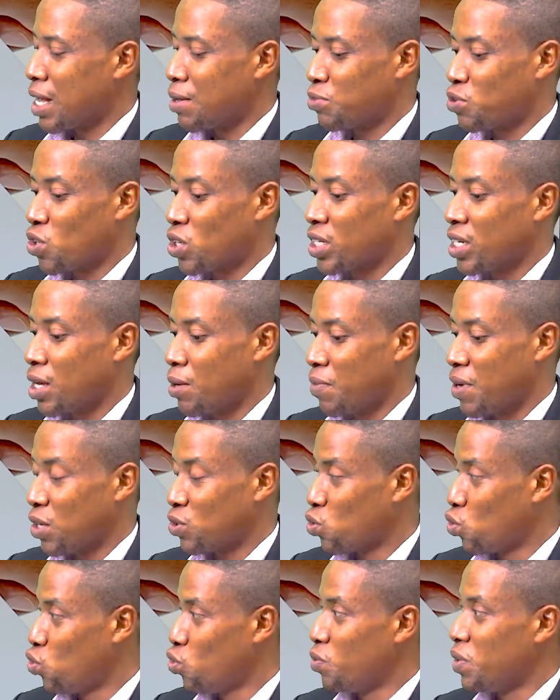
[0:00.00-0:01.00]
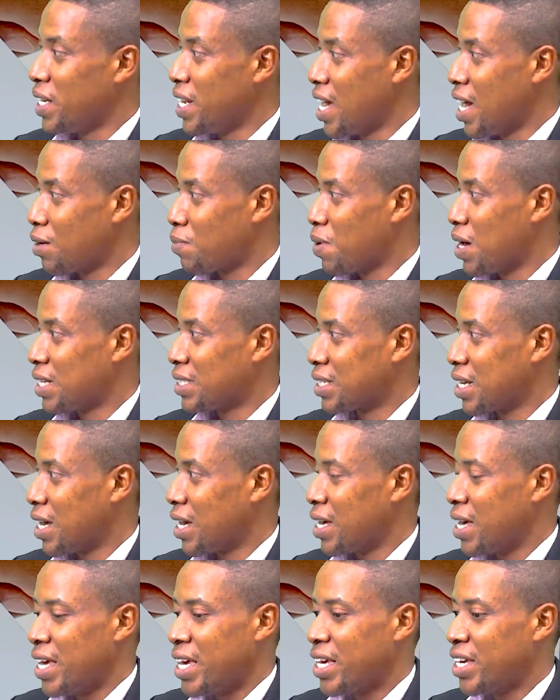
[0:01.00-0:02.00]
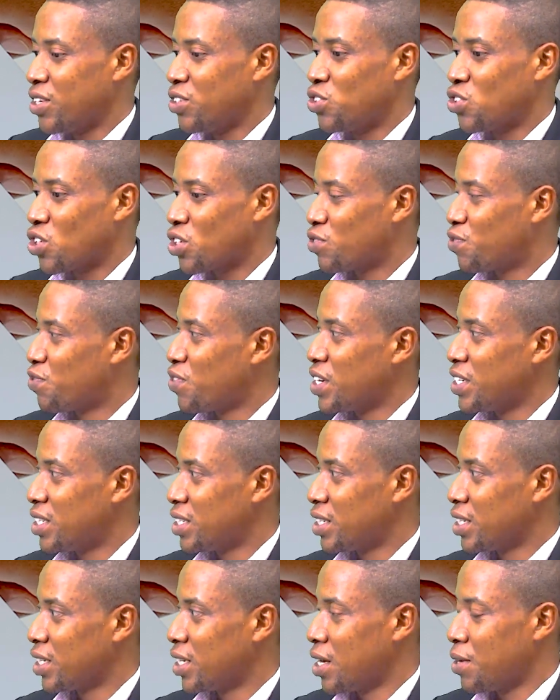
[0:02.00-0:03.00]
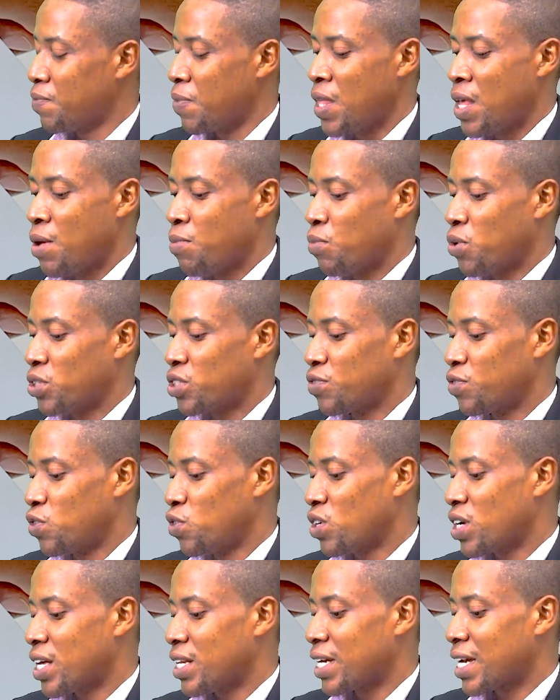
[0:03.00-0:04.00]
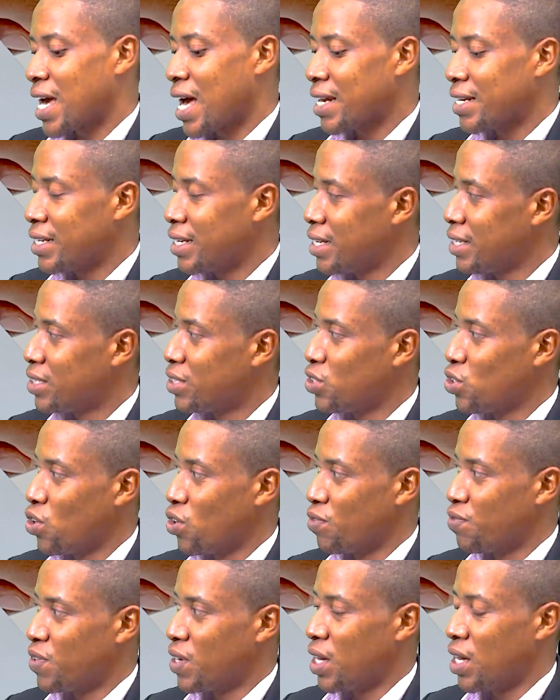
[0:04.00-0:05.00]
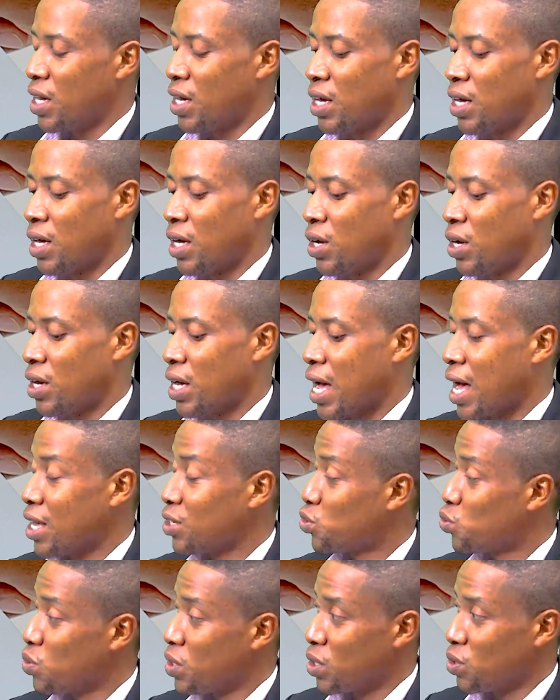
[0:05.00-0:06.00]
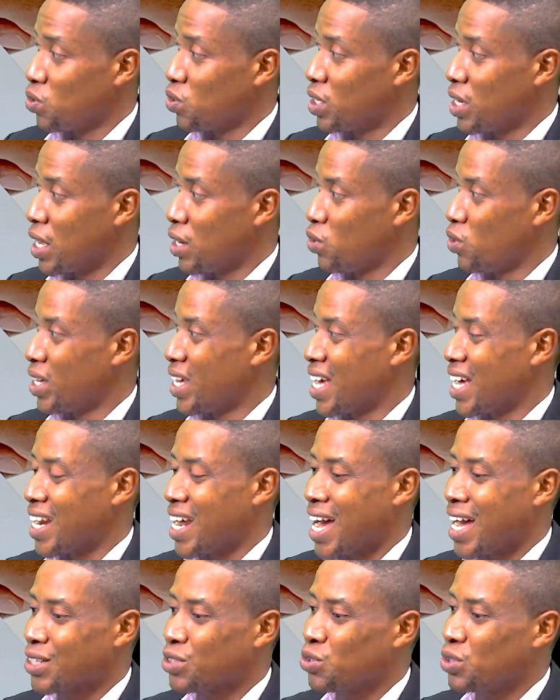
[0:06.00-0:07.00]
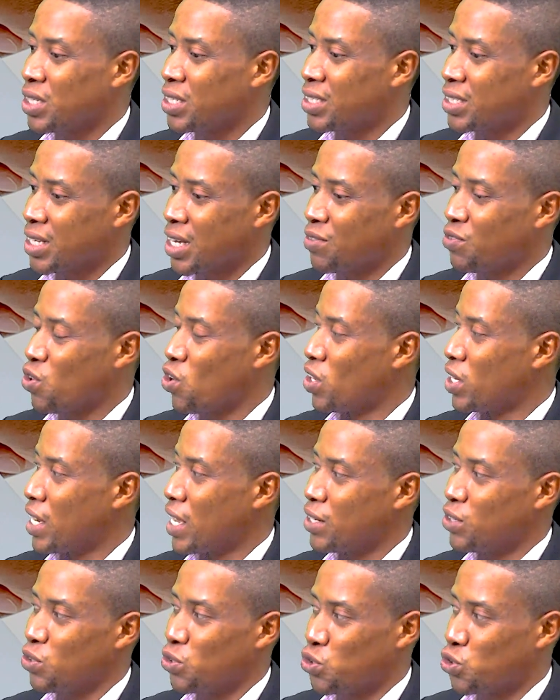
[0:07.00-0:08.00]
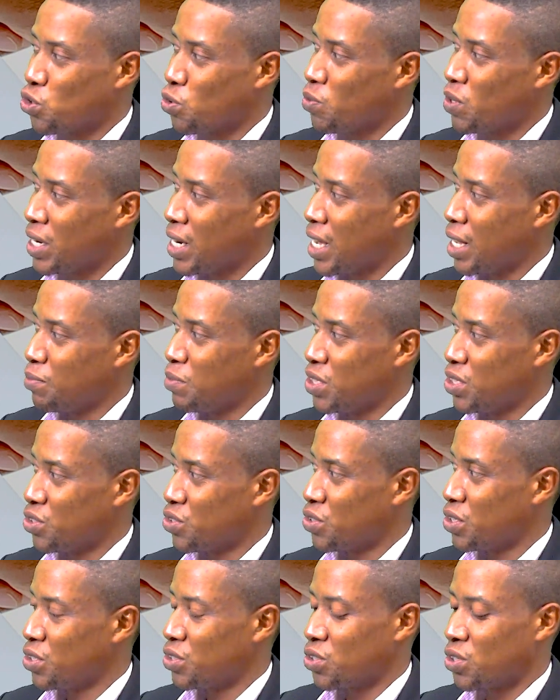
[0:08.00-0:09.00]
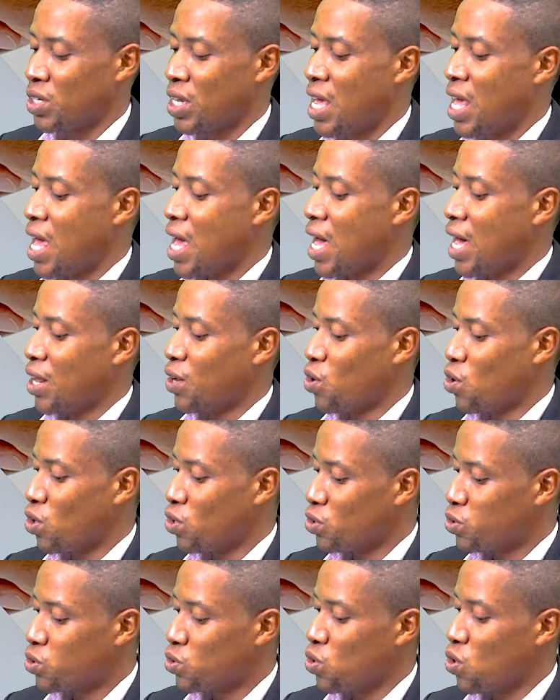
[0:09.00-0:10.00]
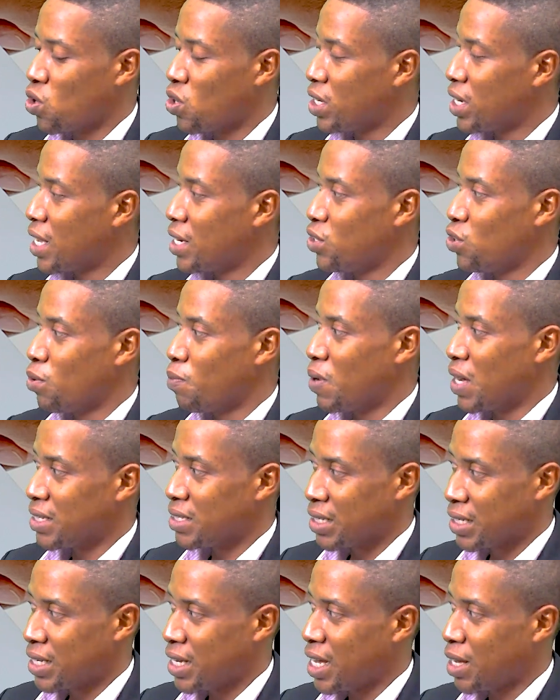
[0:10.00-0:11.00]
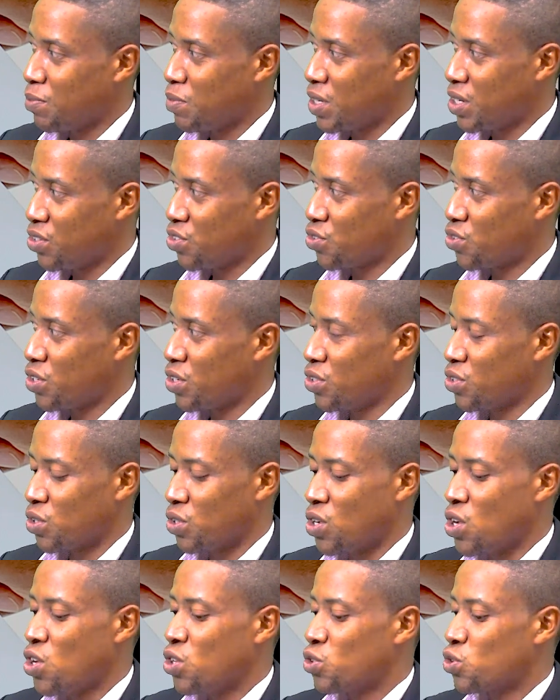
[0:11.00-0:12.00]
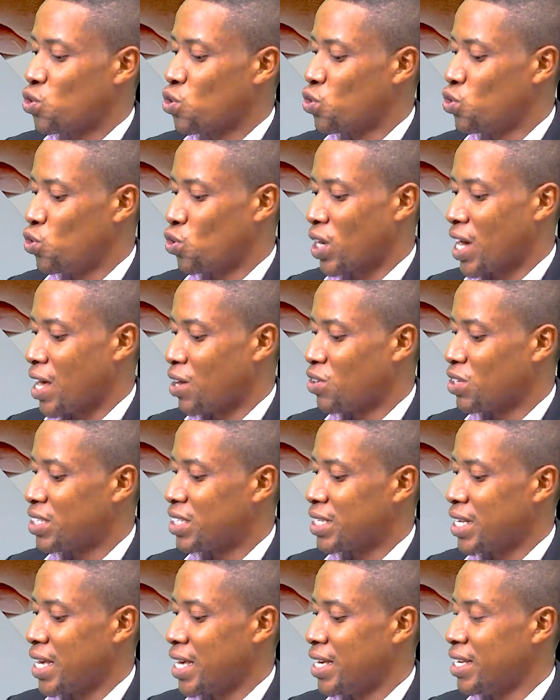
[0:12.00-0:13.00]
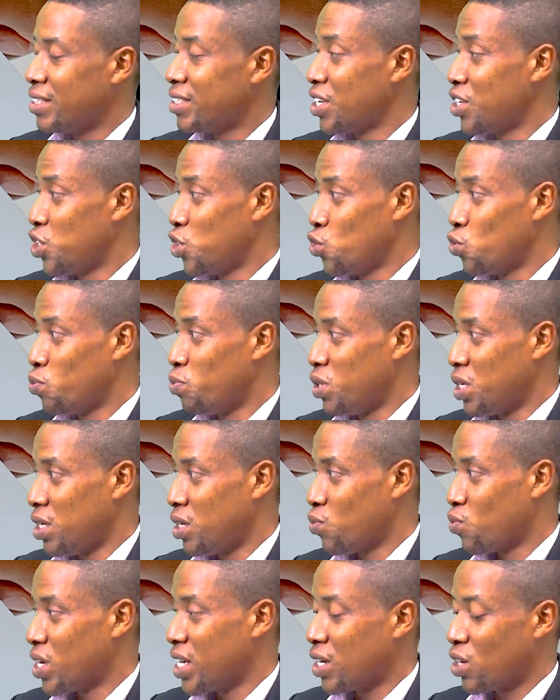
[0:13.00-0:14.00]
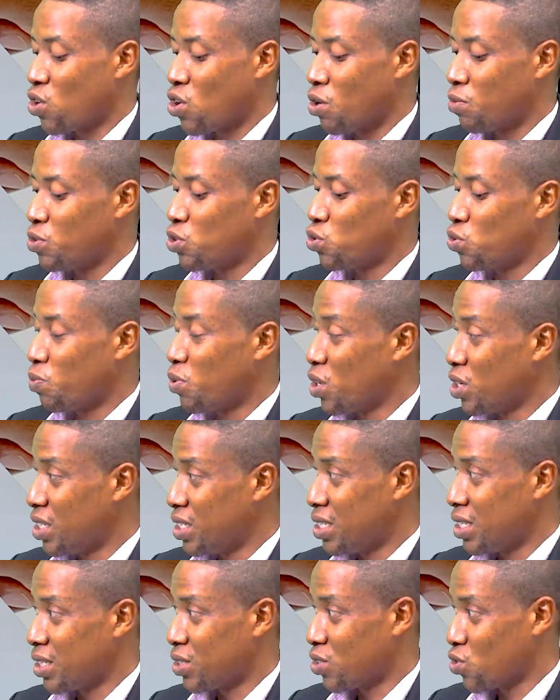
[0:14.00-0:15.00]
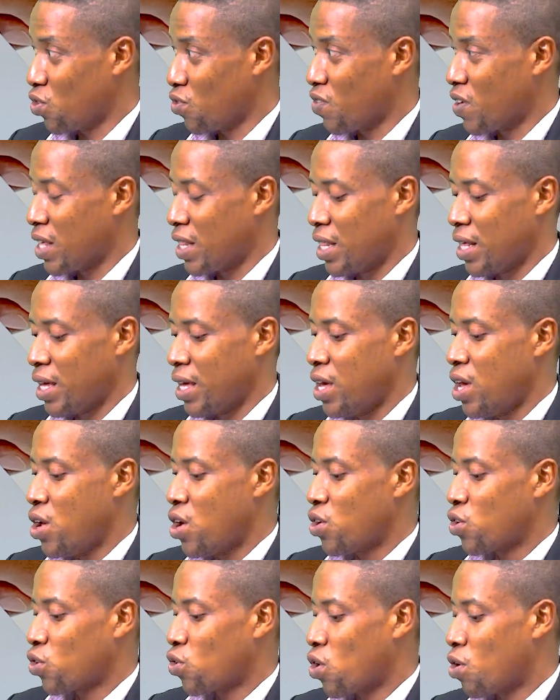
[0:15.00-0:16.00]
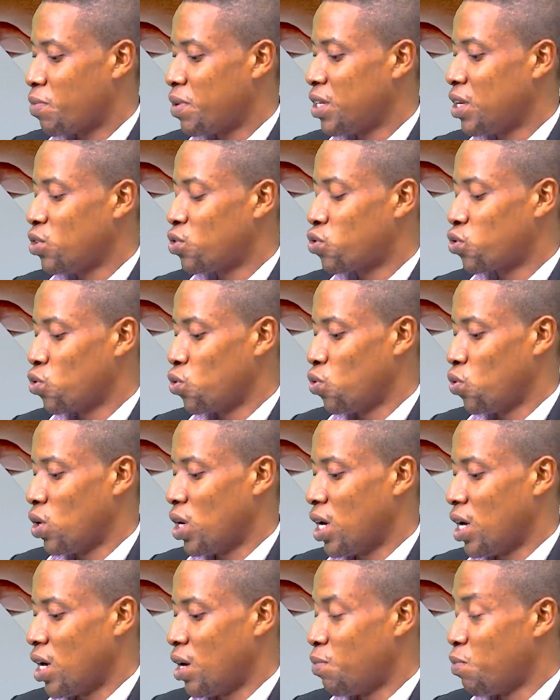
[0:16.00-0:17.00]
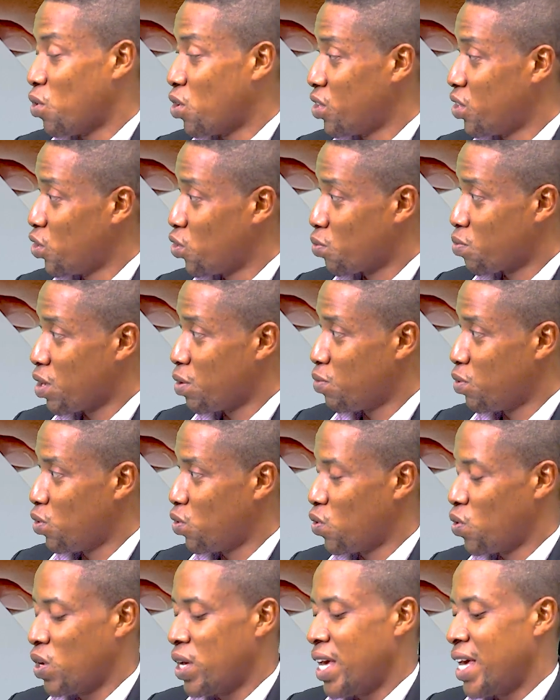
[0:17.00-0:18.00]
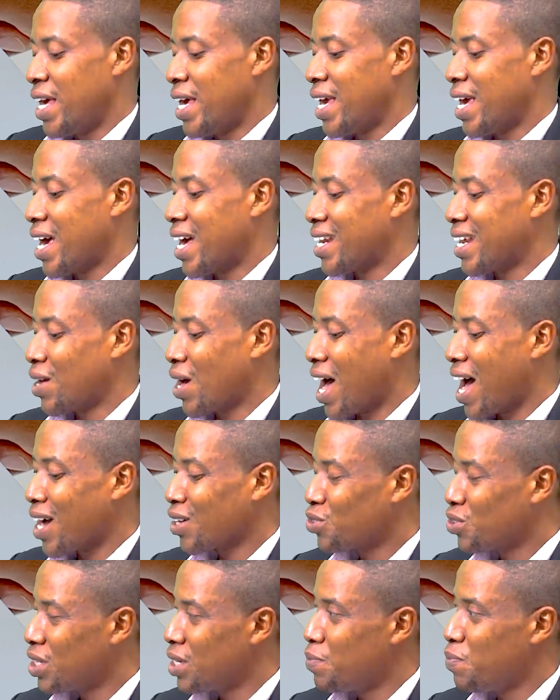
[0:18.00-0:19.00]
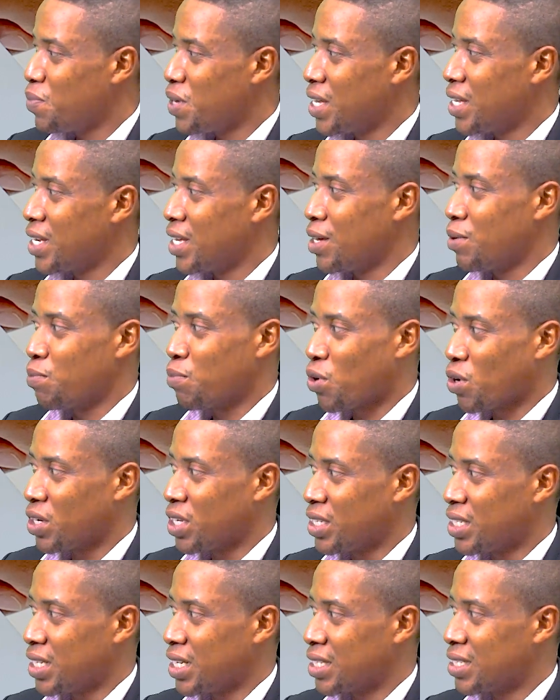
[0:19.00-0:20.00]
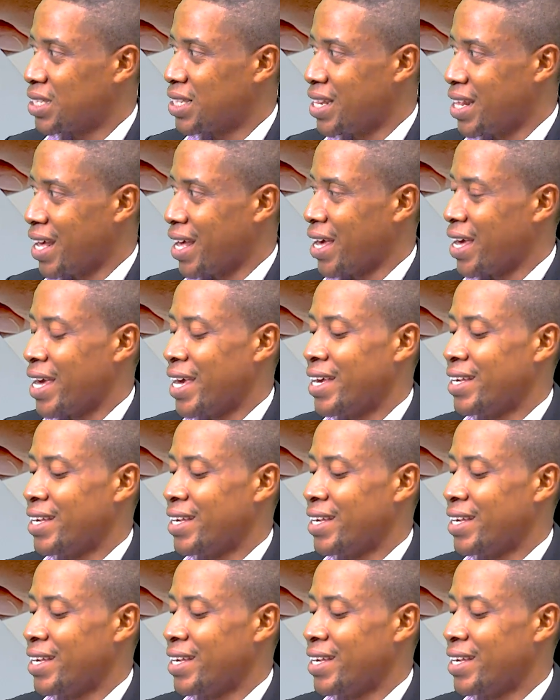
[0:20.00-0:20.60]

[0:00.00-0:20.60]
I'm talking about Olumide Akpata. He's just fresh in the game. But if you look at the candidacy of Asue Ighodalo, he had actually served under the Oshomole administration and also under the Obaseki administration. So you cannot say he's a newbie when it comes to politics over there. Coming to Monday Okpebholo, he had actually been in politics there.